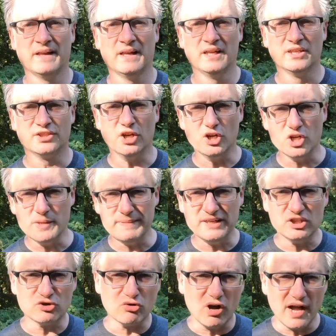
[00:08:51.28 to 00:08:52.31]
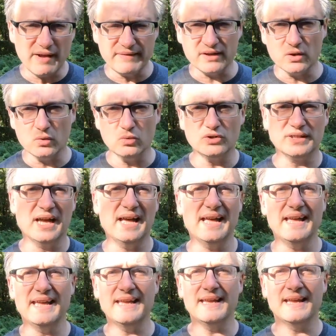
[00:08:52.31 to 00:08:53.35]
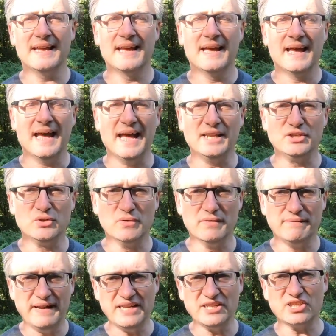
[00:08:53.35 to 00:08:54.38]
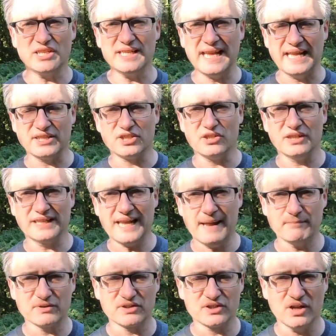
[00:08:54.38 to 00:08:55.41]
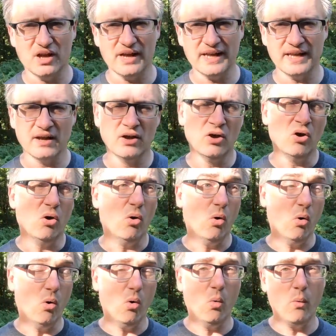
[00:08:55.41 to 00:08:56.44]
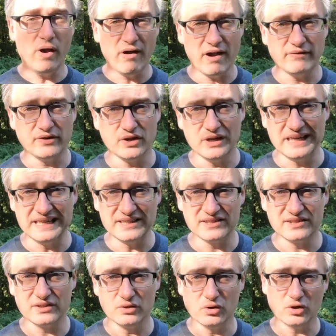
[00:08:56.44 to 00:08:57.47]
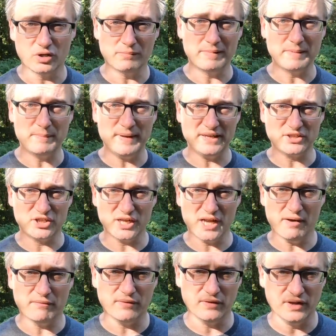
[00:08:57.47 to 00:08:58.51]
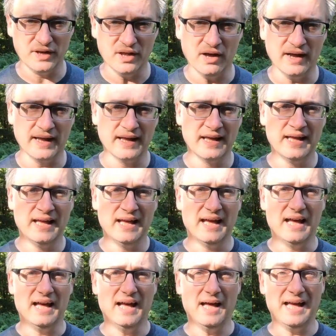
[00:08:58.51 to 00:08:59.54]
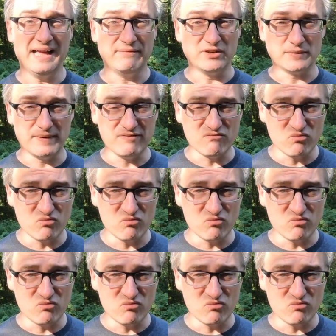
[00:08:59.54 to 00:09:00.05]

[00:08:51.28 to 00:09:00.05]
So you've been driving all day and you eventually get to the campsite or wherever it is you're going to be pitching up for the night. If it's been